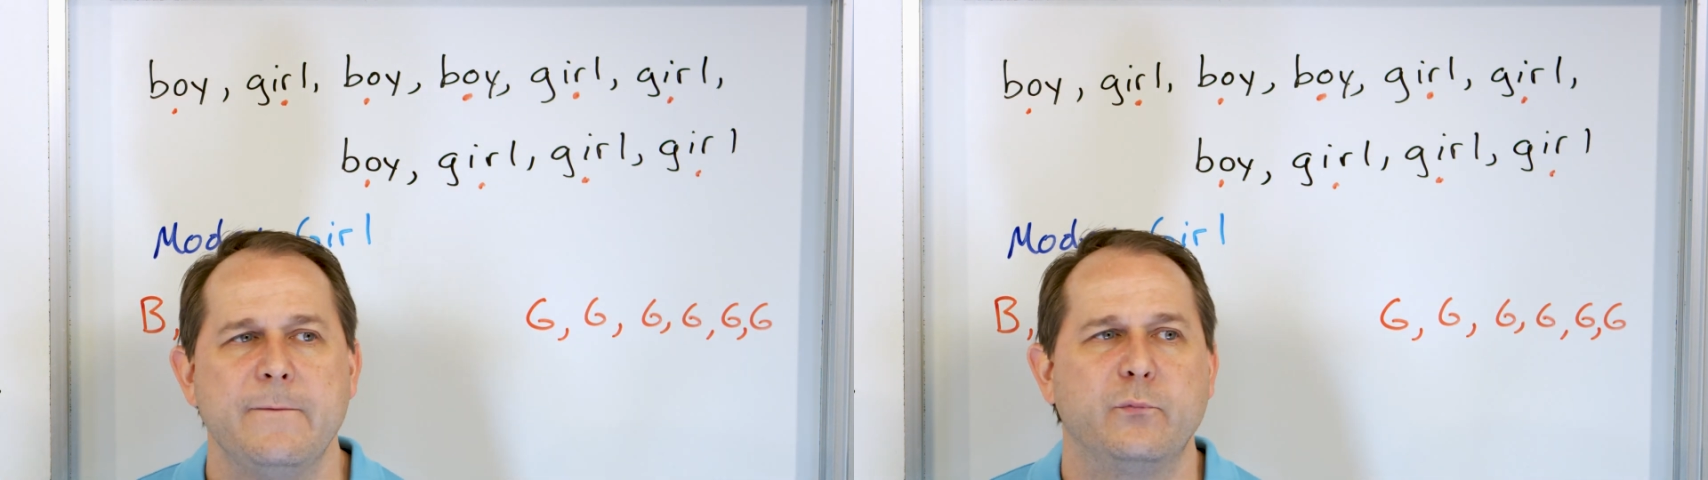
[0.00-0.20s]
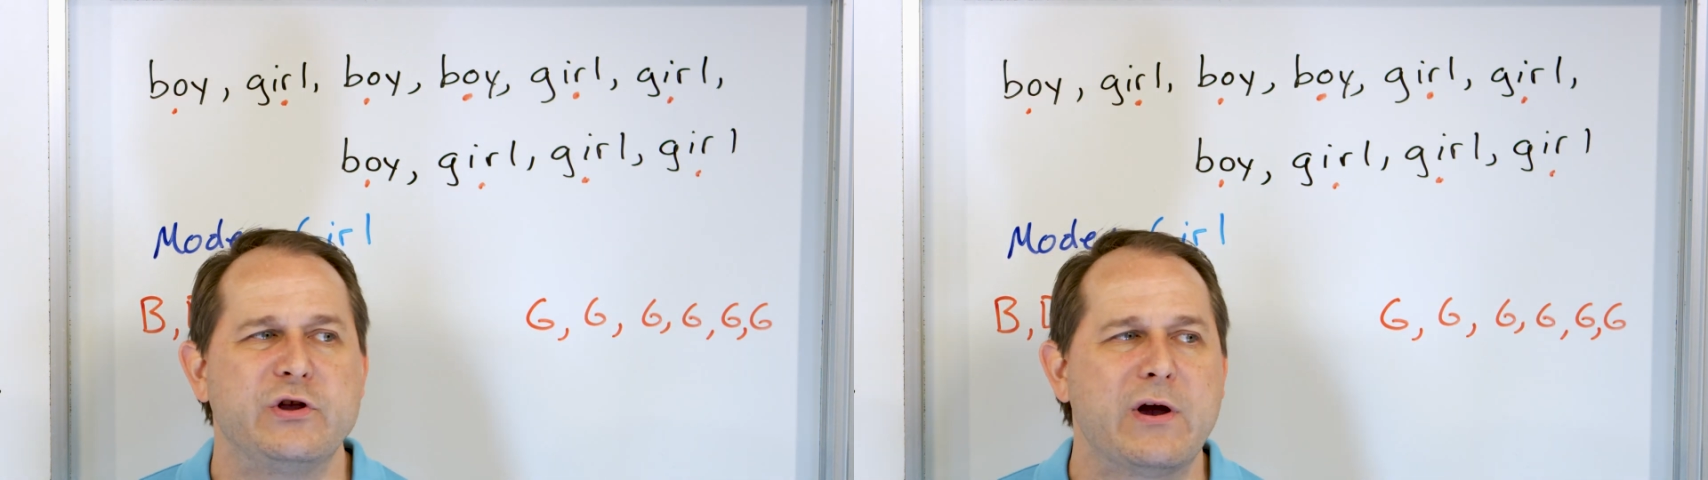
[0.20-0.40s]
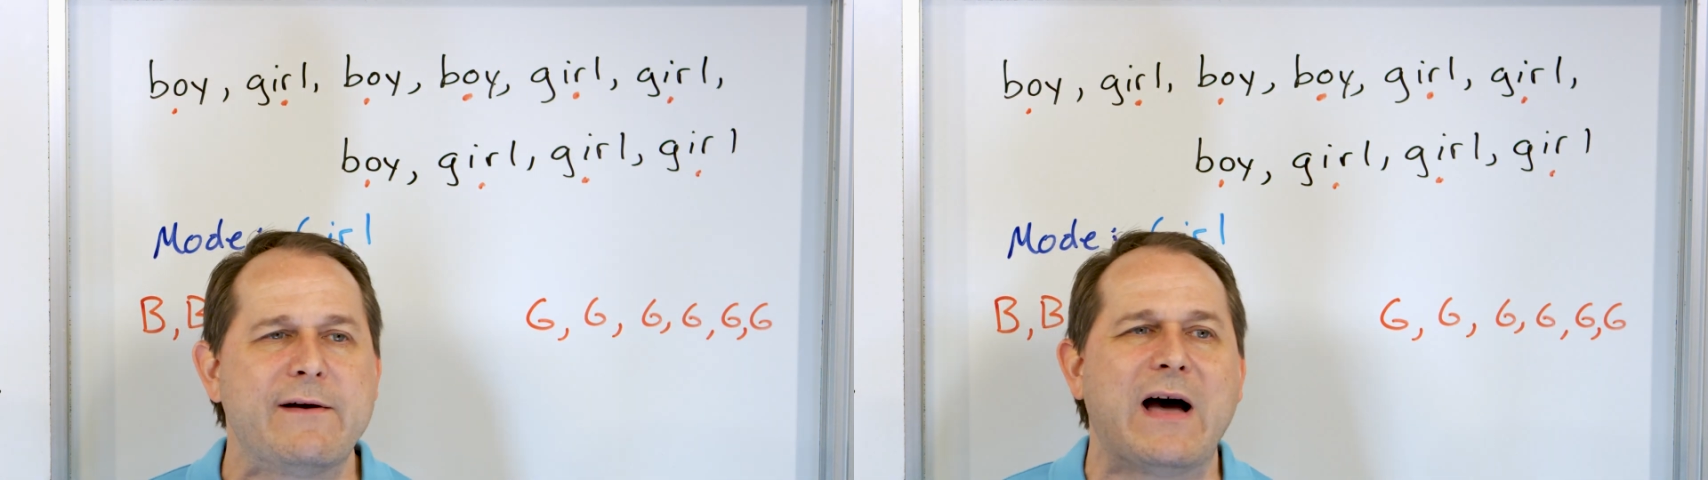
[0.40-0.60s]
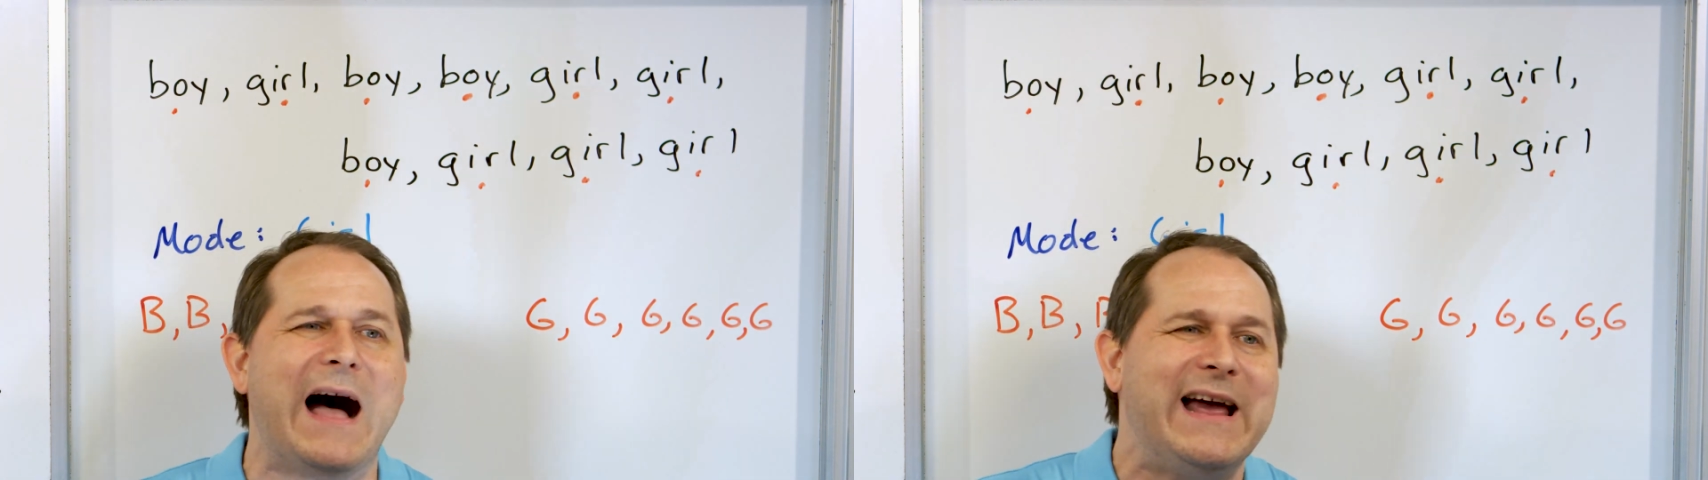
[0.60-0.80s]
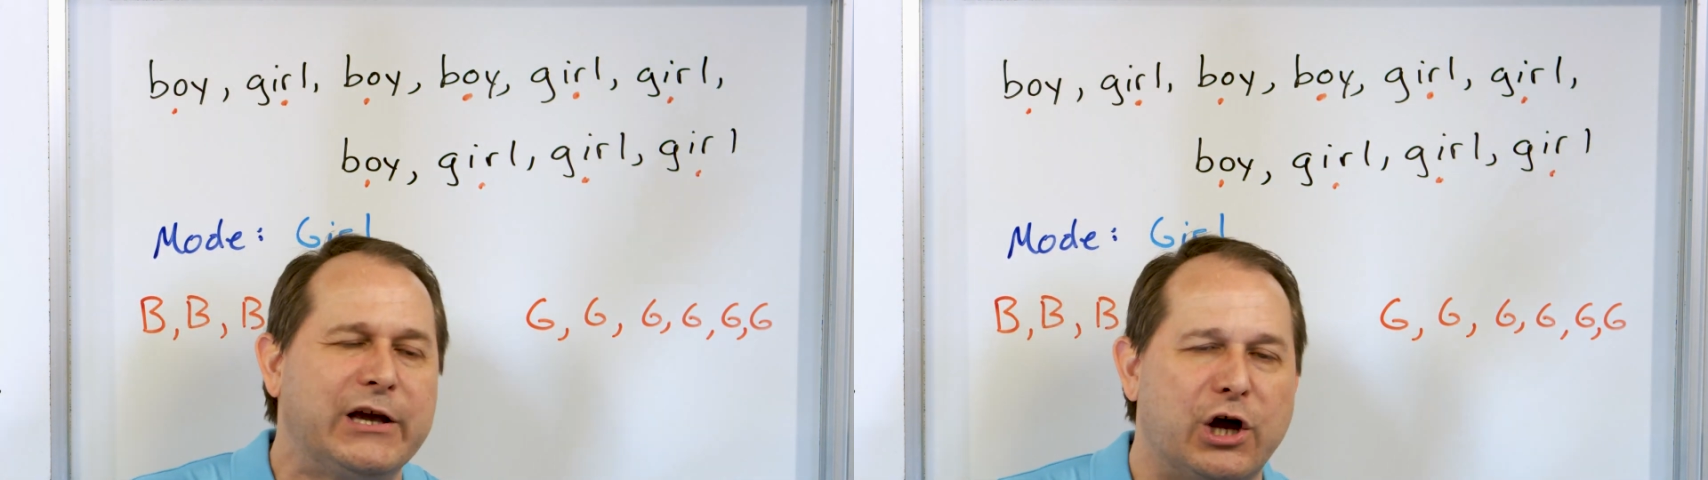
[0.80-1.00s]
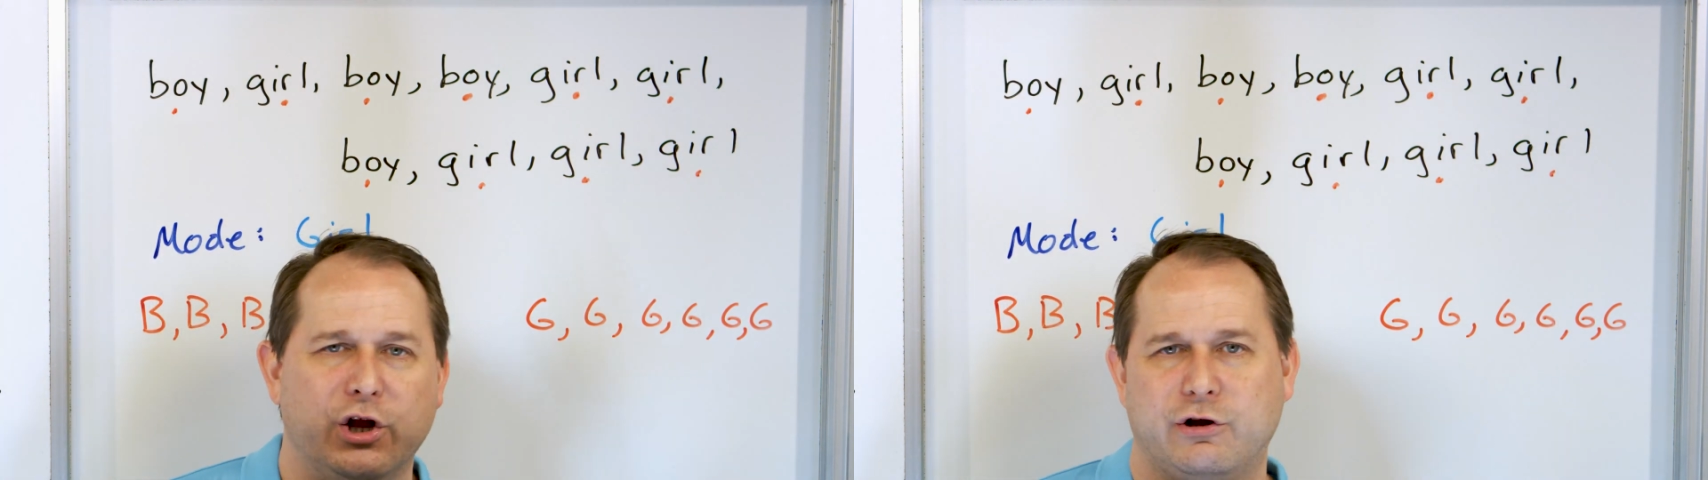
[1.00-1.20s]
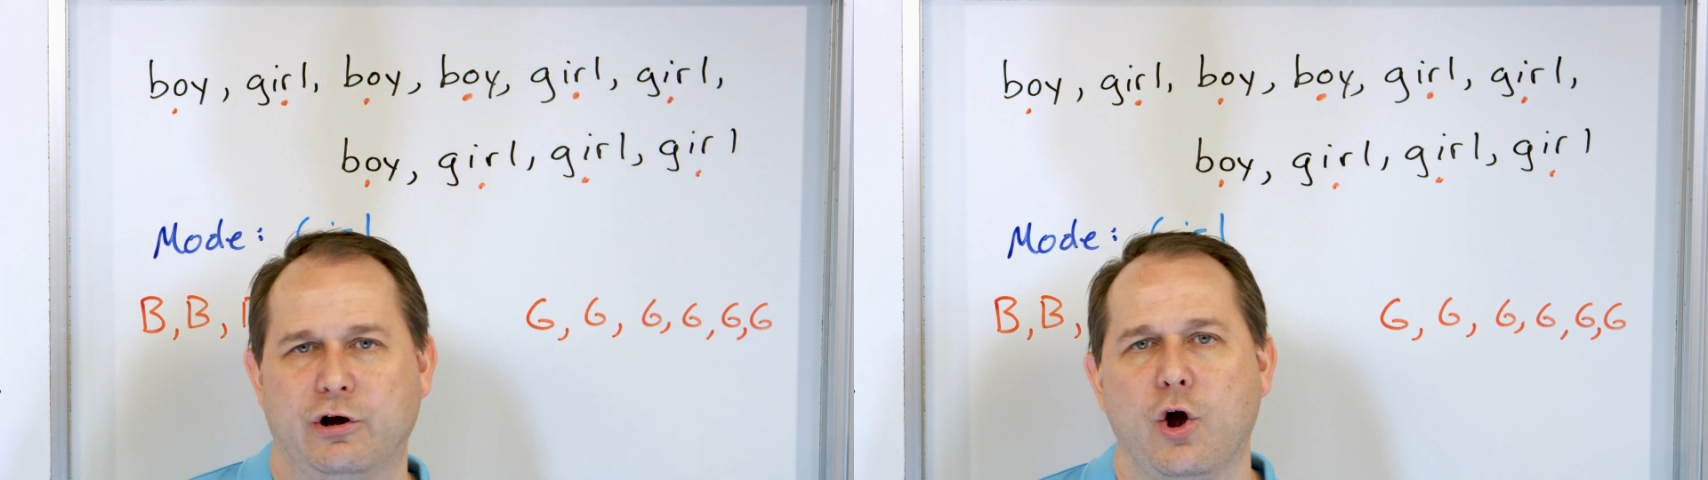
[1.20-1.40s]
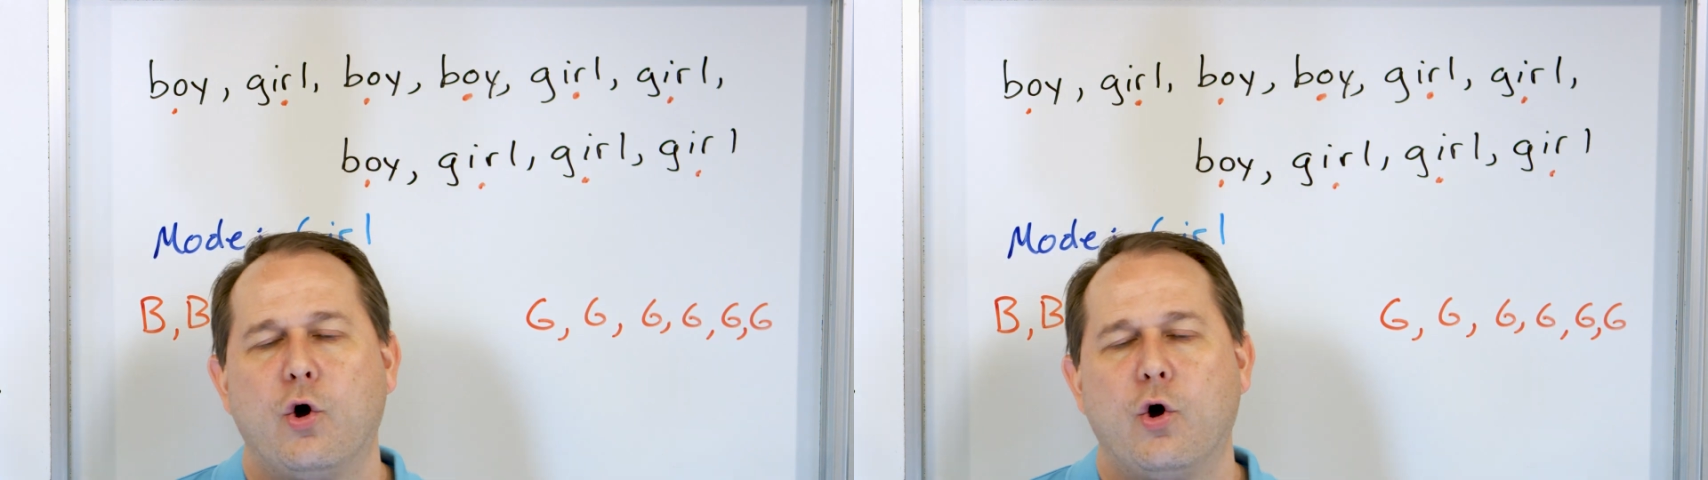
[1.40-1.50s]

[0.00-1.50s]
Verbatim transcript: when you have eye color